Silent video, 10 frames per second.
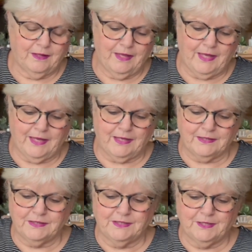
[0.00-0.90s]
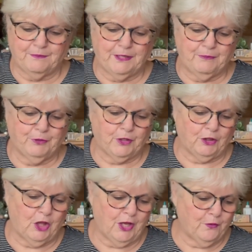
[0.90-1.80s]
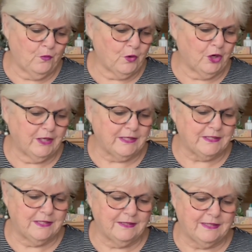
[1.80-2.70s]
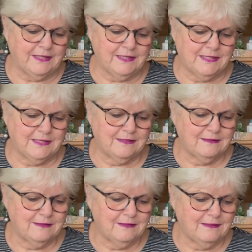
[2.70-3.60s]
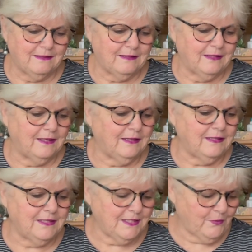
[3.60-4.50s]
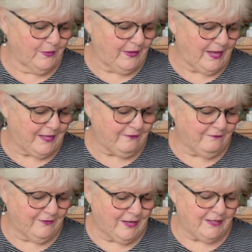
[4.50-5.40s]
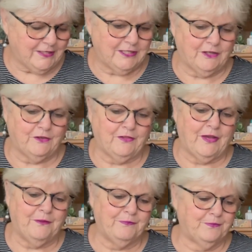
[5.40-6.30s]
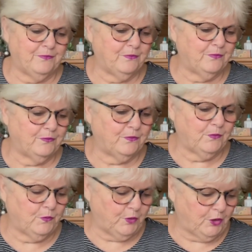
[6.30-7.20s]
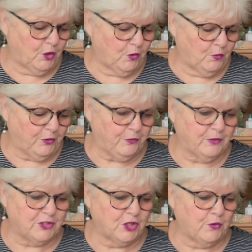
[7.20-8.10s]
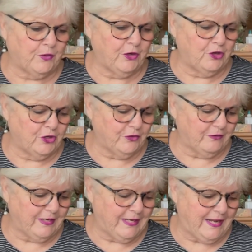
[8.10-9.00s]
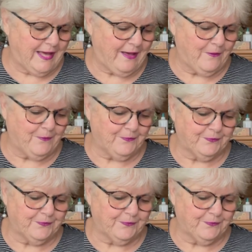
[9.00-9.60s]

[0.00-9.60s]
And somebody put a lot of work into this. Let's see what I can find here that would go with what's going on right now.